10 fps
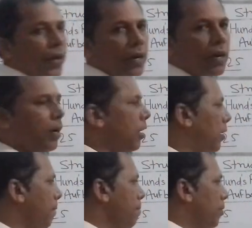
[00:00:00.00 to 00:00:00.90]

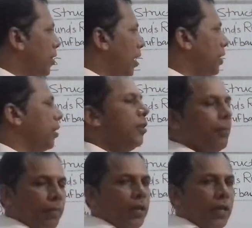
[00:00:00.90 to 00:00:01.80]
paired. That is
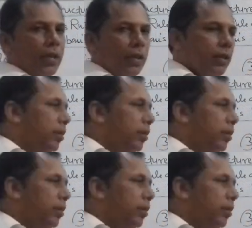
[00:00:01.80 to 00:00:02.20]
the meaning.